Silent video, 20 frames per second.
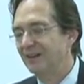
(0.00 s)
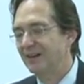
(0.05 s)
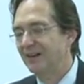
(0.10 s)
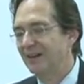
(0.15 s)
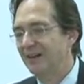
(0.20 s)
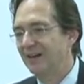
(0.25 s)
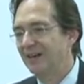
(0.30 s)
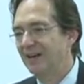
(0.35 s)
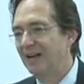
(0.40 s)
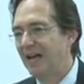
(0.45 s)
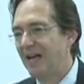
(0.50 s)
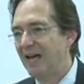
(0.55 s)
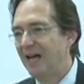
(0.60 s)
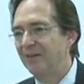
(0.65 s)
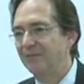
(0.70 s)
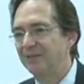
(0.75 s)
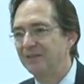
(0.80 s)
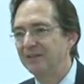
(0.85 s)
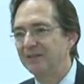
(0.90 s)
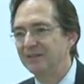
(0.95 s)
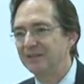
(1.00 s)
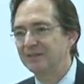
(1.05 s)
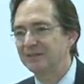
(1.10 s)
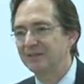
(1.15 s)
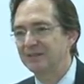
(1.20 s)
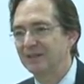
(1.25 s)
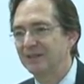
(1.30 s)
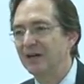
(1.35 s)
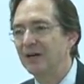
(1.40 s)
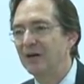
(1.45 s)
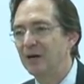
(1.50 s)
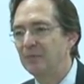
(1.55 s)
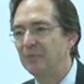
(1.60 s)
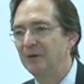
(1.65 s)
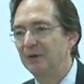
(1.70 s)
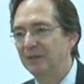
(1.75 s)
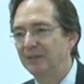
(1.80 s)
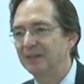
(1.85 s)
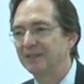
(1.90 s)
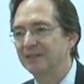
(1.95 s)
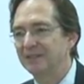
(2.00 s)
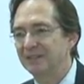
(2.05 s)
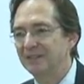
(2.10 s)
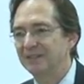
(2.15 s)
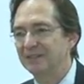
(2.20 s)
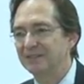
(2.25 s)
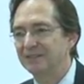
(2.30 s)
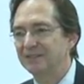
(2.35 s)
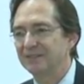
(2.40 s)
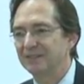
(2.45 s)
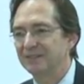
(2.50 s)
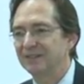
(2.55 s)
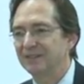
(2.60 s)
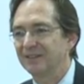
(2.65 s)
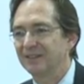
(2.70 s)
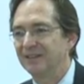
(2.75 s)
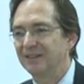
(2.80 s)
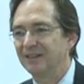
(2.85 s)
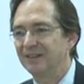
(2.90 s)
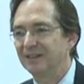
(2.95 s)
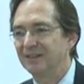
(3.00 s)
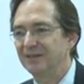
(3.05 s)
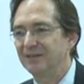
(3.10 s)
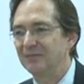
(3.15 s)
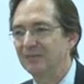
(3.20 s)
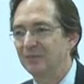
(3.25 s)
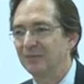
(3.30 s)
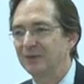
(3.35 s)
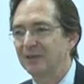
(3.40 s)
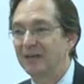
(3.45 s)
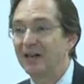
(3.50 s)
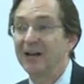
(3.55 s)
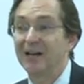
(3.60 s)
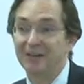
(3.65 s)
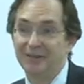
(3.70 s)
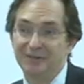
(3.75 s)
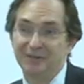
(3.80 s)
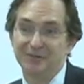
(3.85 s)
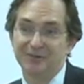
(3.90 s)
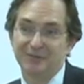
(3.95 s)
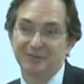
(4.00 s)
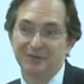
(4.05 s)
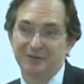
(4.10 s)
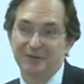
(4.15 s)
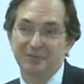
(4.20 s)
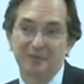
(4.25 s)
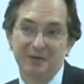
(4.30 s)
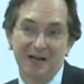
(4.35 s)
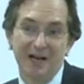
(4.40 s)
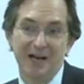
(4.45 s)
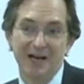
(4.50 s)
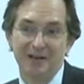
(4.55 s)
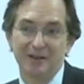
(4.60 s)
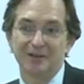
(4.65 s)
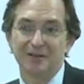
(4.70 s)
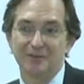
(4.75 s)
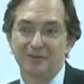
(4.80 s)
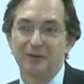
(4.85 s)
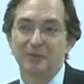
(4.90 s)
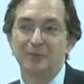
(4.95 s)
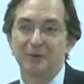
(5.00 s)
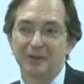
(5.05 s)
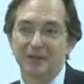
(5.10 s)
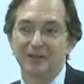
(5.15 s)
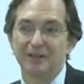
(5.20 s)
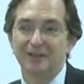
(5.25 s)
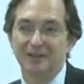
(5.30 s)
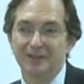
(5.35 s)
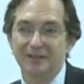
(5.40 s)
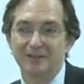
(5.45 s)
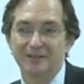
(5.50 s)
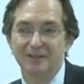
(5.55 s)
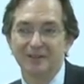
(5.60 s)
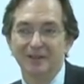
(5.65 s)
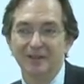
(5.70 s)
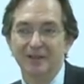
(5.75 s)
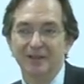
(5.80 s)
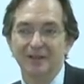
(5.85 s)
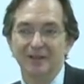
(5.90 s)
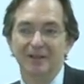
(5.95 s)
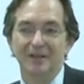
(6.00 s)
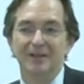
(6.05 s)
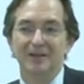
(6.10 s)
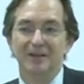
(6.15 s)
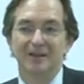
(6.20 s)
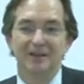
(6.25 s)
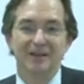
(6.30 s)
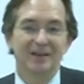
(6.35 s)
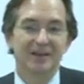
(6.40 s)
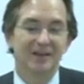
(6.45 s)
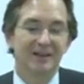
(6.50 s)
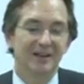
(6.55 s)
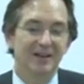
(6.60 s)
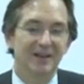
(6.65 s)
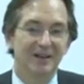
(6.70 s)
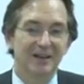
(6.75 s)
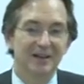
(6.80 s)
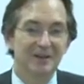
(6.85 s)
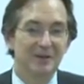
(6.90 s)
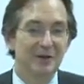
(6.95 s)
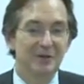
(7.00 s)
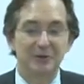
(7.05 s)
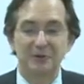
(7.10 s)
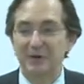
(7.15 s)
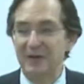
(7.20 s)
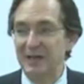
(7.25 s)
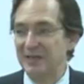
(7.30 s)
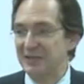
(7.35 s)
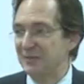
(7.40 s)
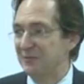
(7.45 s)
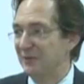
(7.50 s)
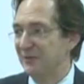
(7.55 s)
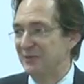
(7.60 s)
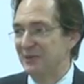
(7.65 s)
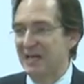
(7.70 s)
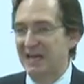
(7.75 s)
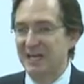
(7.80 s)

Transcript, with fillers: uh, have these uh, abilities, um, cognitive, some cognitive abilities. Uh, they're great. Somebody was